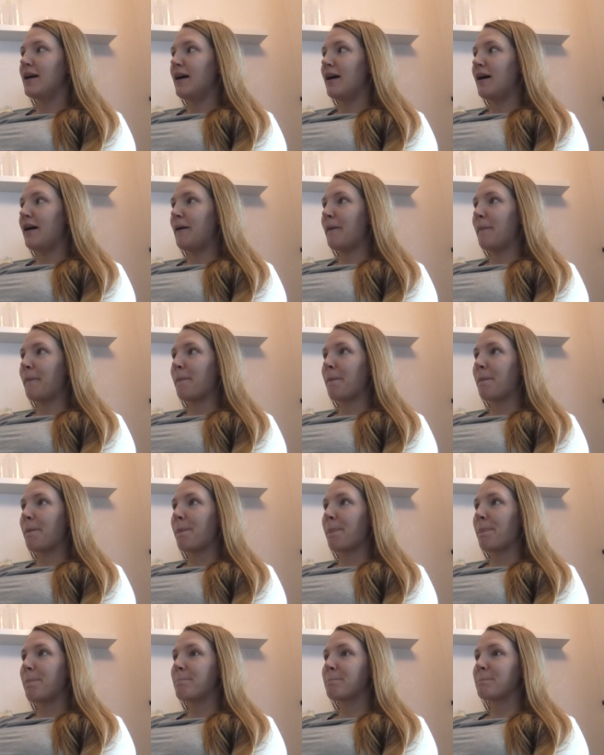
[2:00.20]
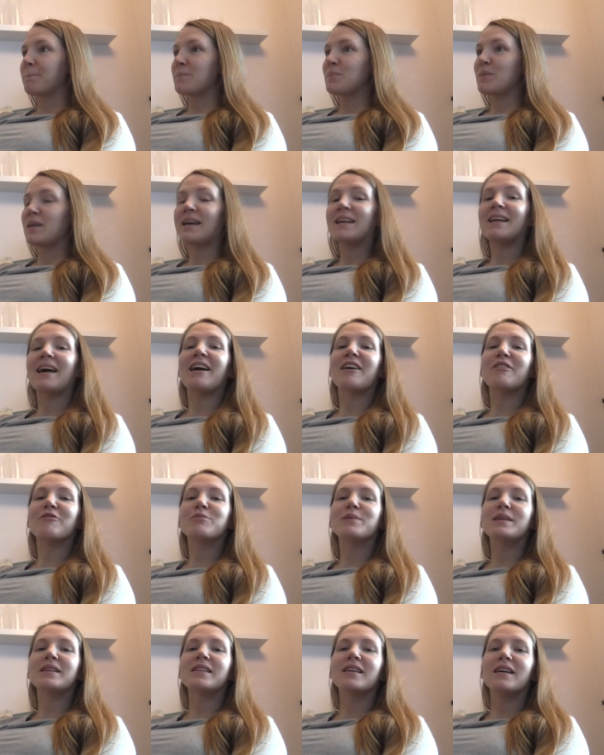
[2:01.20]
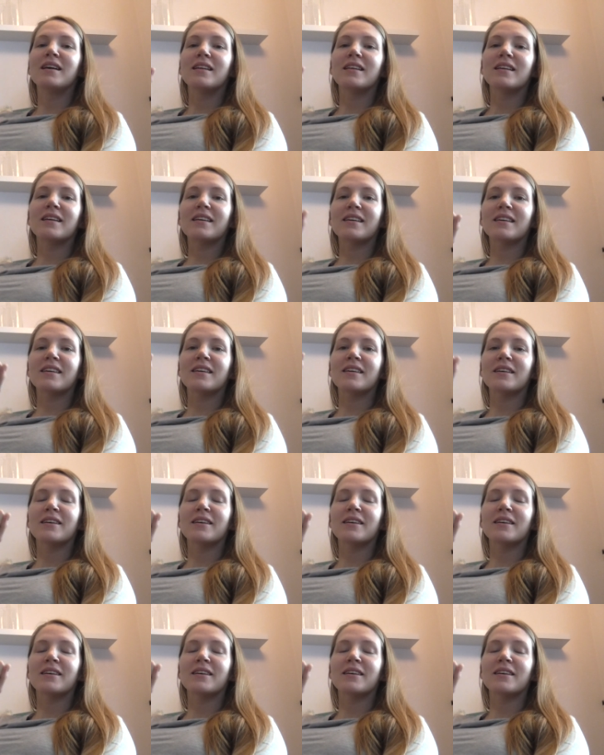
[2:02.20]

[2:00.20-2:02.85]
Um, and I have been like